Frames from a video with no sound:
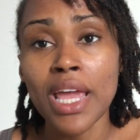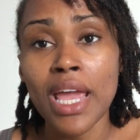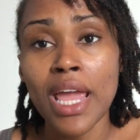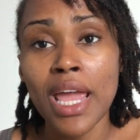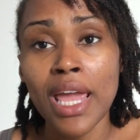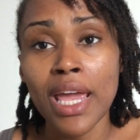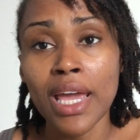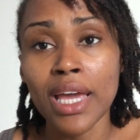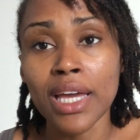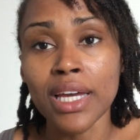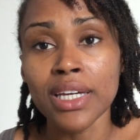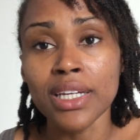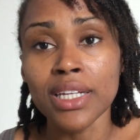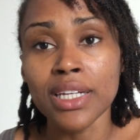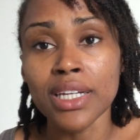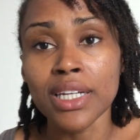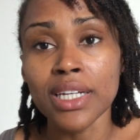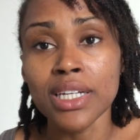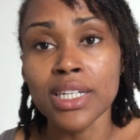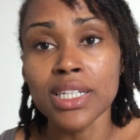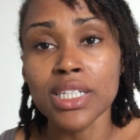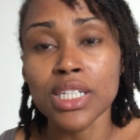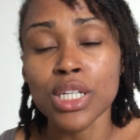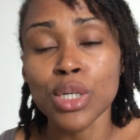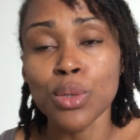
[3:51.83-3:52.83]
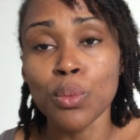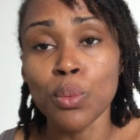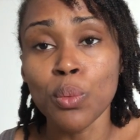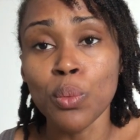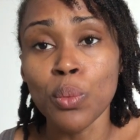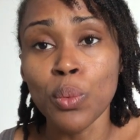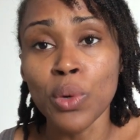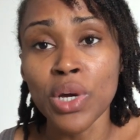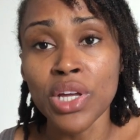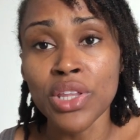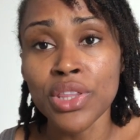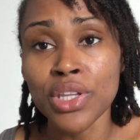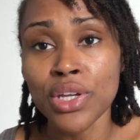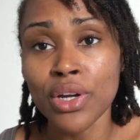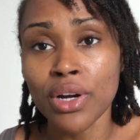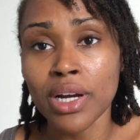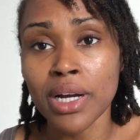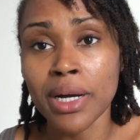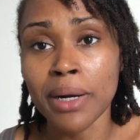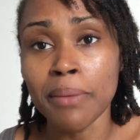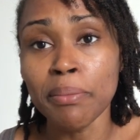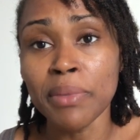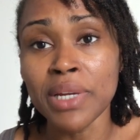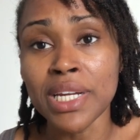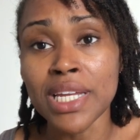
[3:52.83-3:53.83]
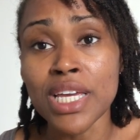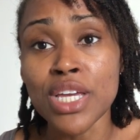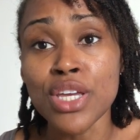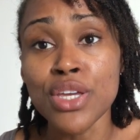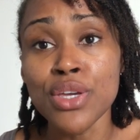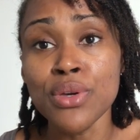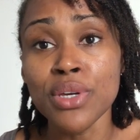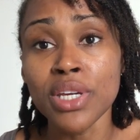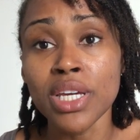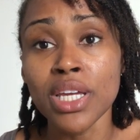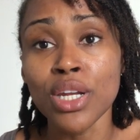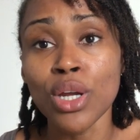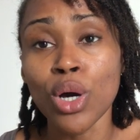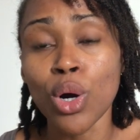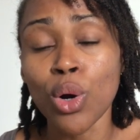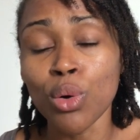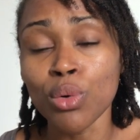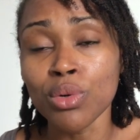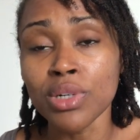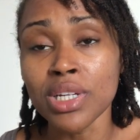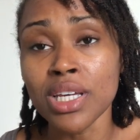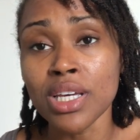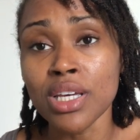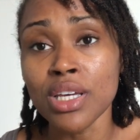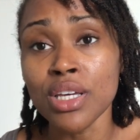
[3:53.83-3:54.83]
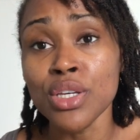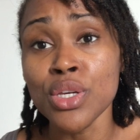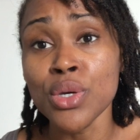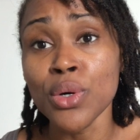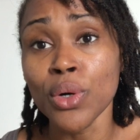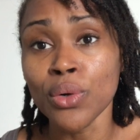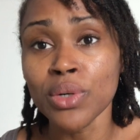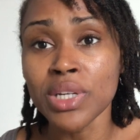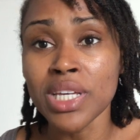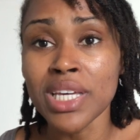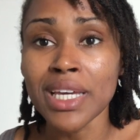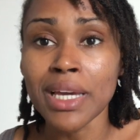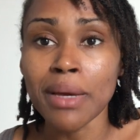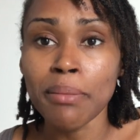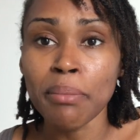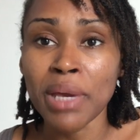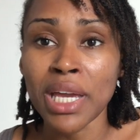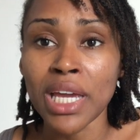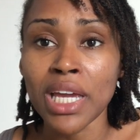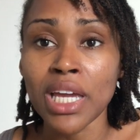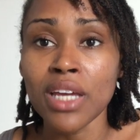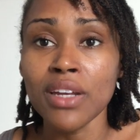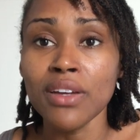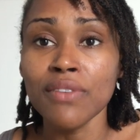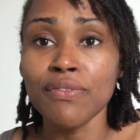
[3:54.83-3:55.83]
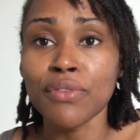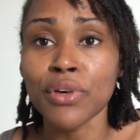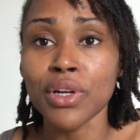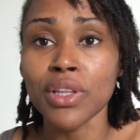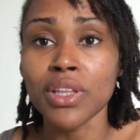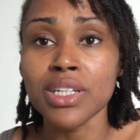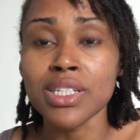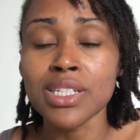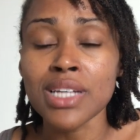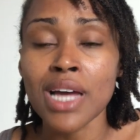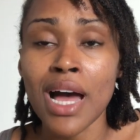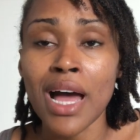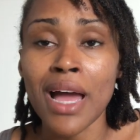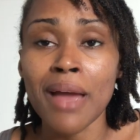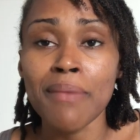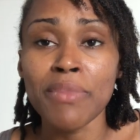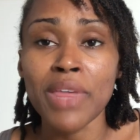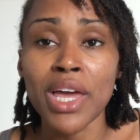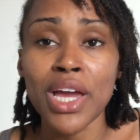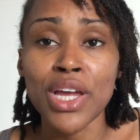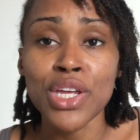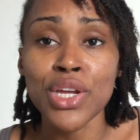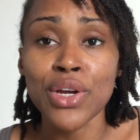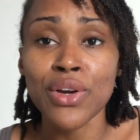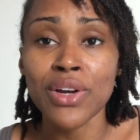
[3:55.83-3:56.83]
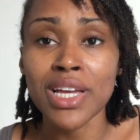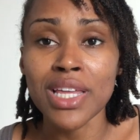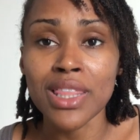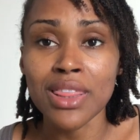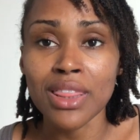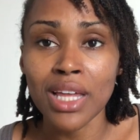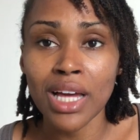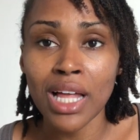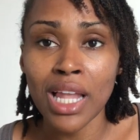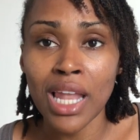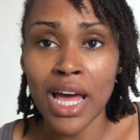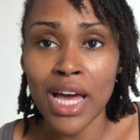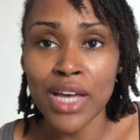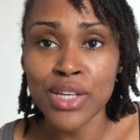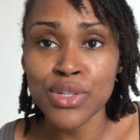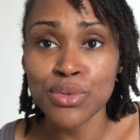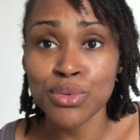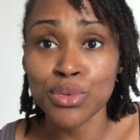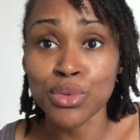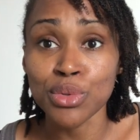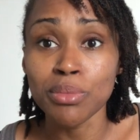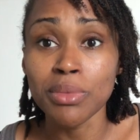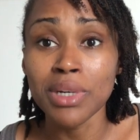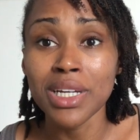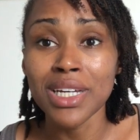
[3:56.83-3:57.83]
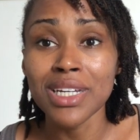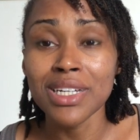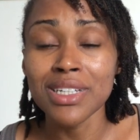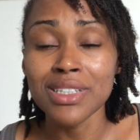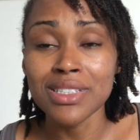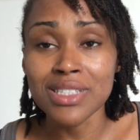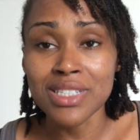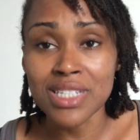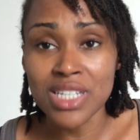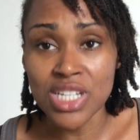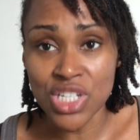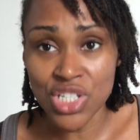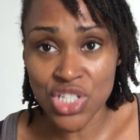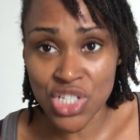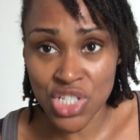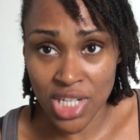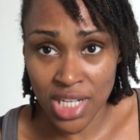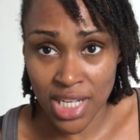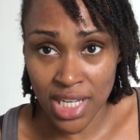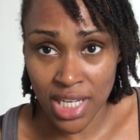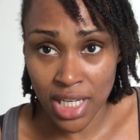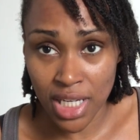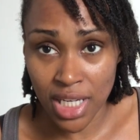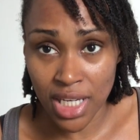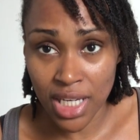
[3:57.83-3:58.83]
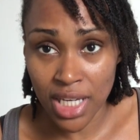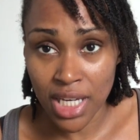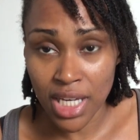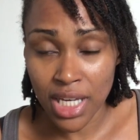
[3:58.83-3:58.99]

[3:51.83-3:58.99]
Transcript: And with your company, you only get paid for the time that you're in the classroom teaching.